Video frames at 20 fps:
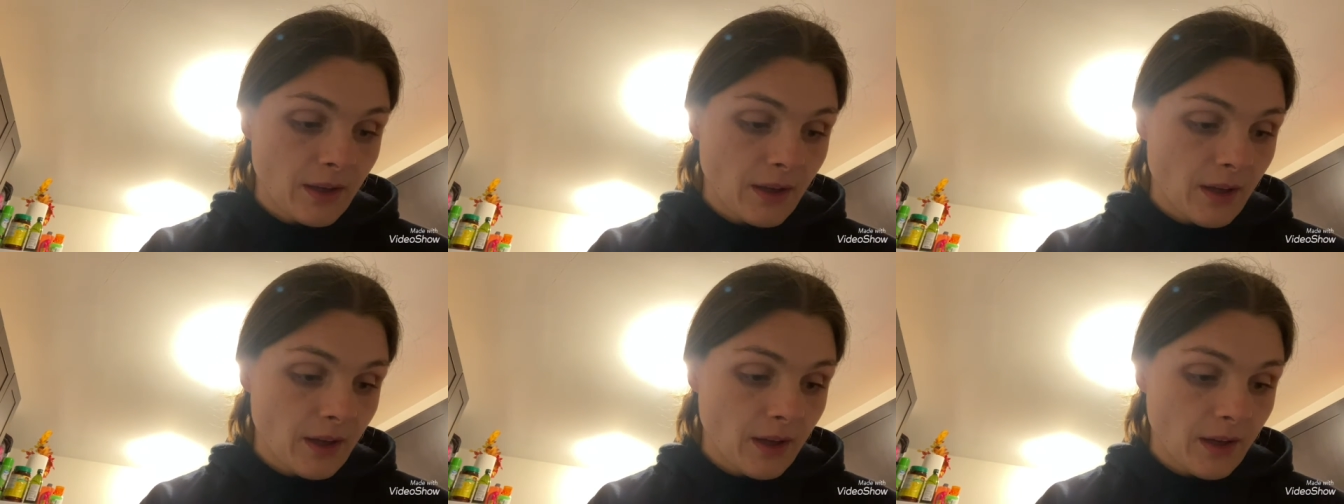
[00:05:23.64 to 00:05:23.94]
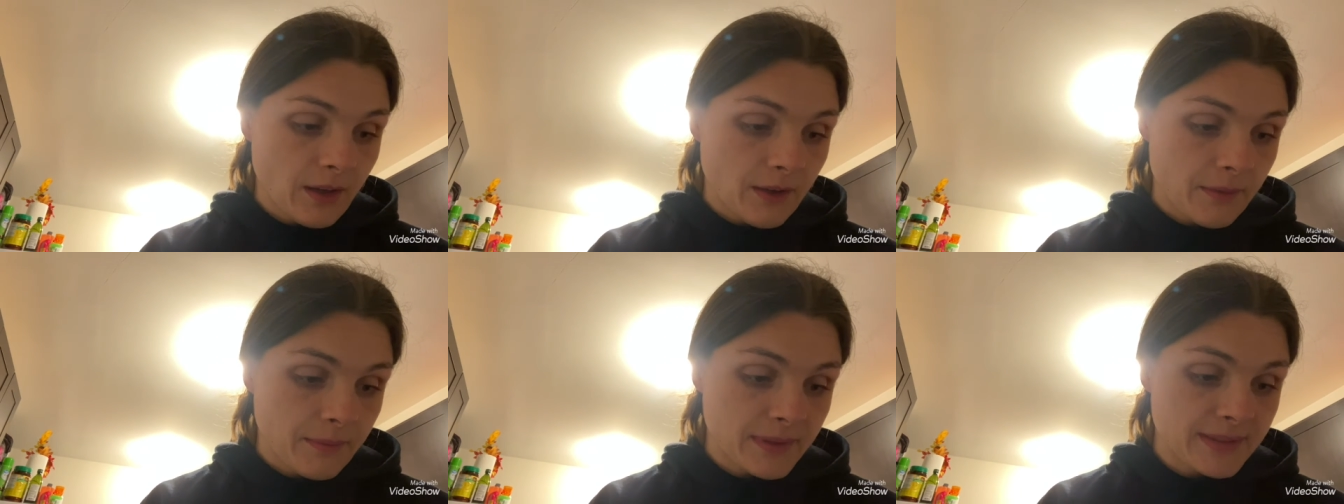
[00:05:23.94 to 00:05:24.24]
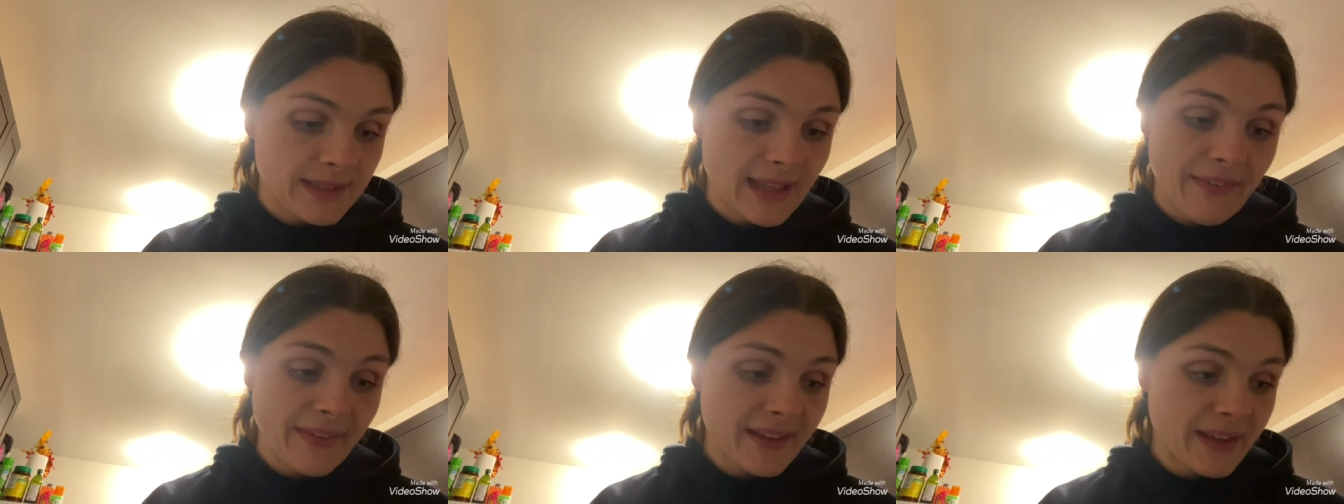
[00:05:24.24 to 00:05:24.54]
Um,
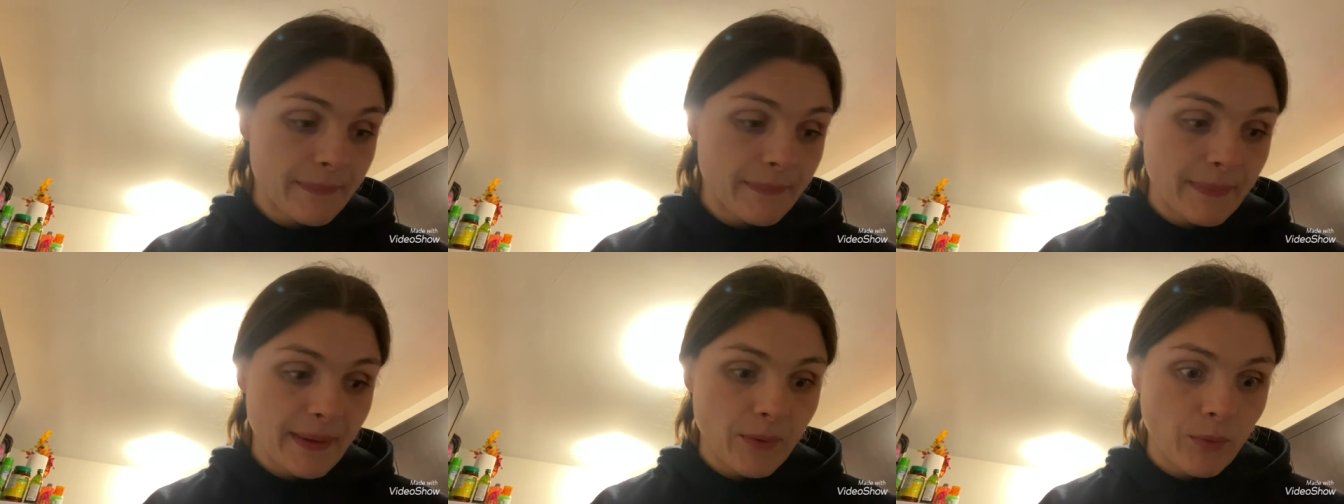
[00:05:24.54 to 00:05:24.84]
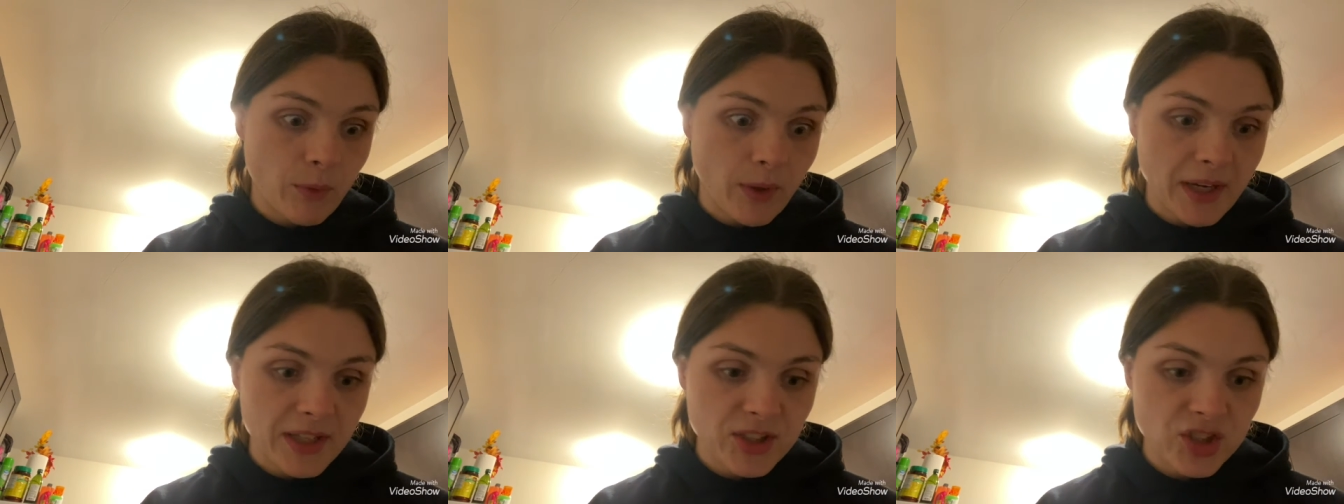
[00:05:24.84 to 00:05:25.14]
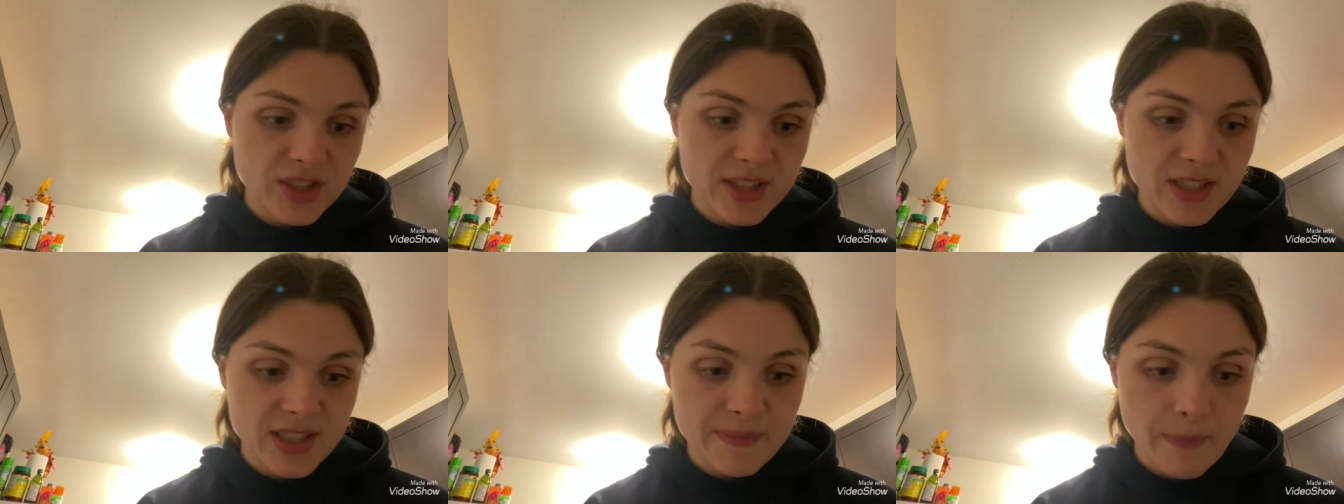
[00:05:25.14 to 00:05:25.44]
it's not like a big one, it's
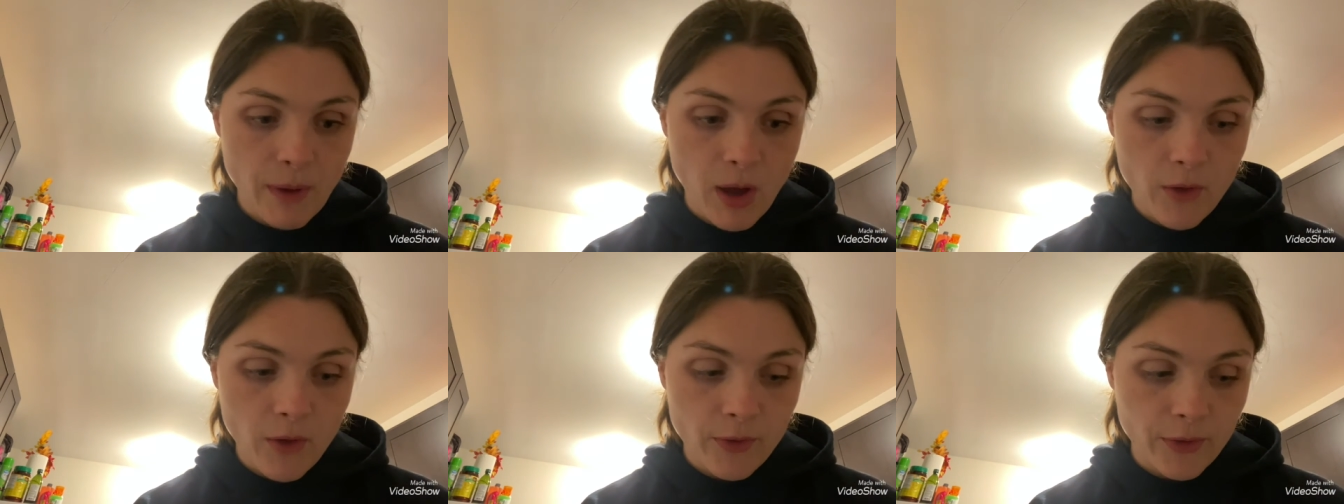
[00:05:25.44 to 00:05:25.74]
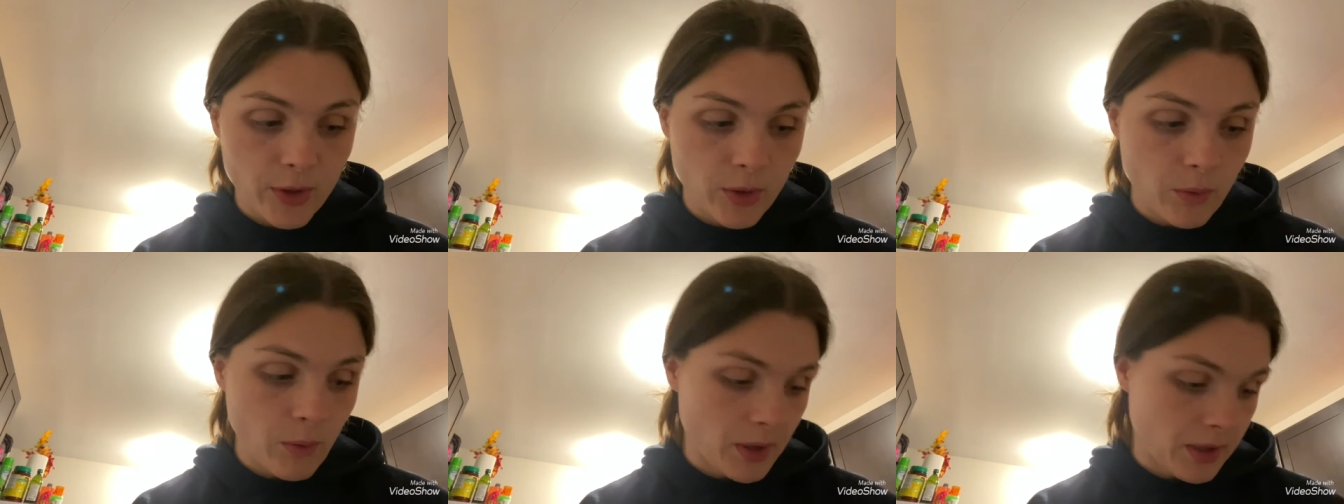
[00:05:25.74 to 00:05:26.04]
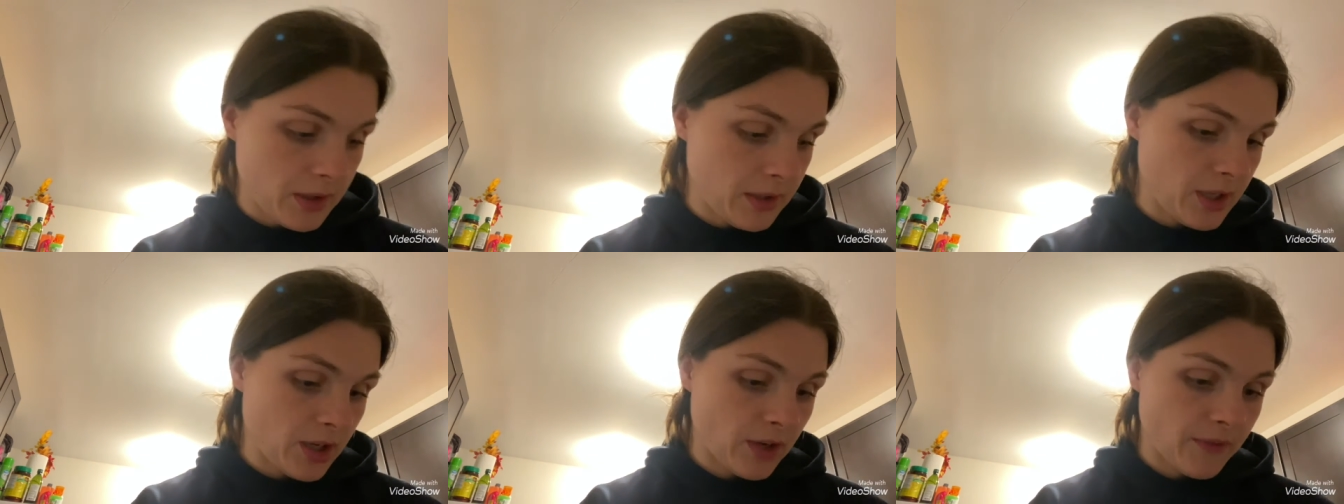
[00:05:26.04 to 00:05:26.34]
just a small little one
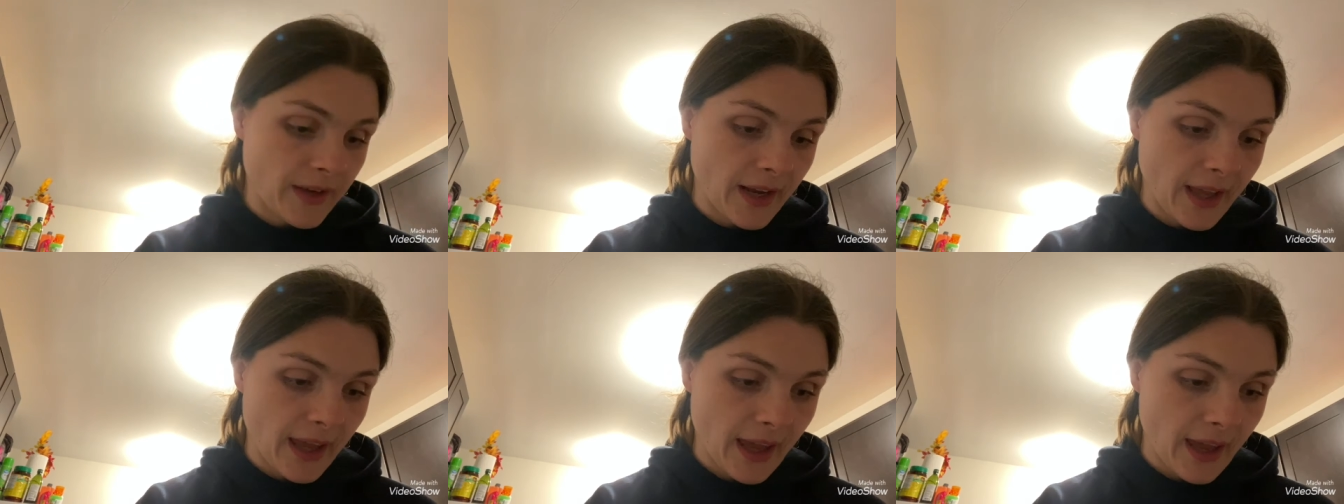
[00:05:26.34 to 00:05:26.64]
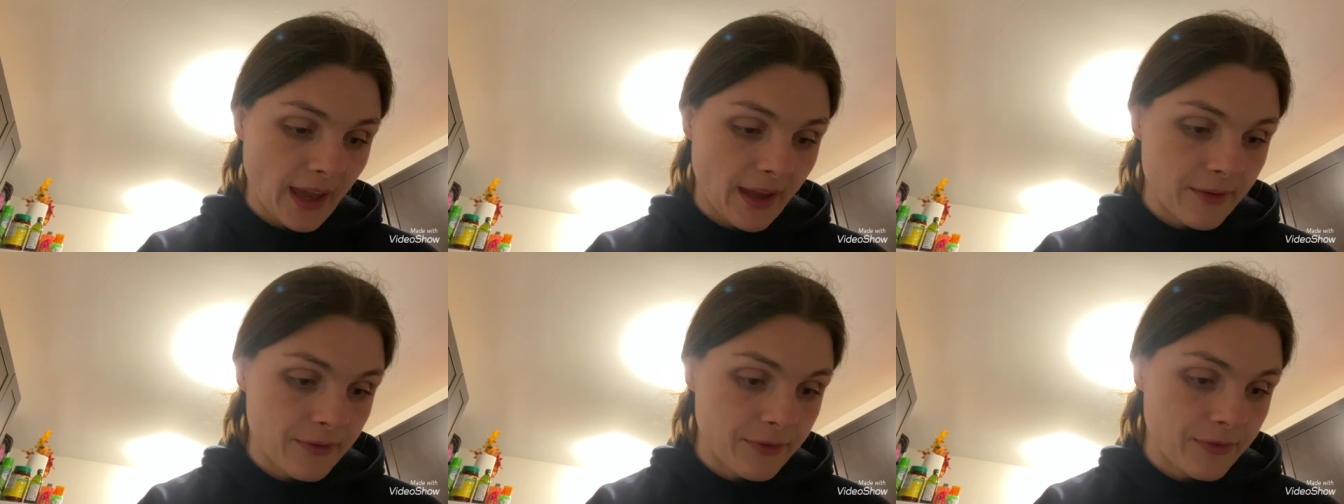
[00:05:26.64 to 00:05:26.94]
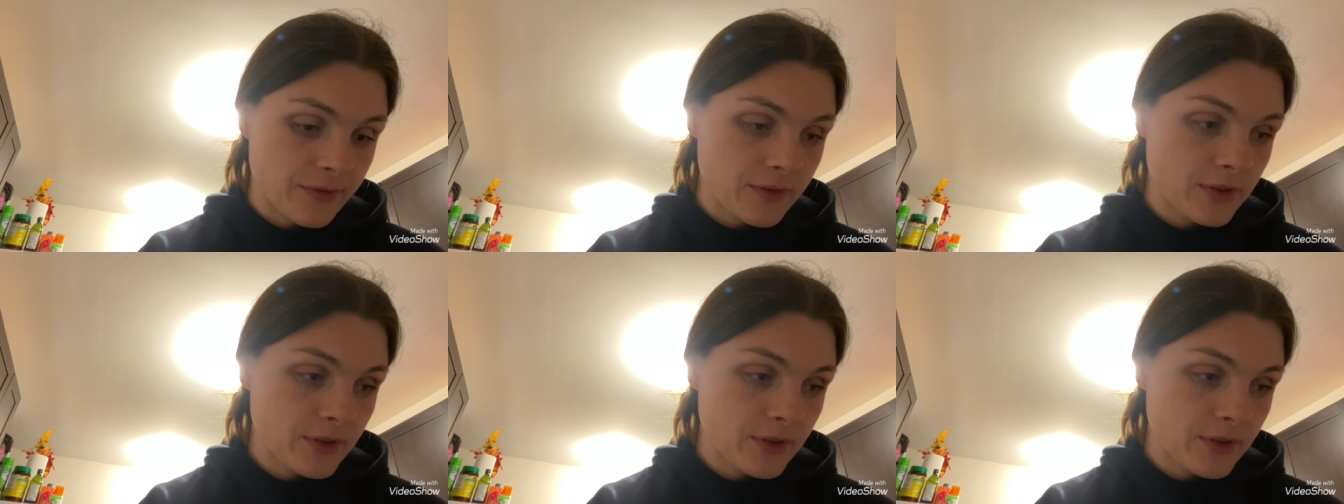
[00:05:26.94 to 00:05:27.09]
here that I have.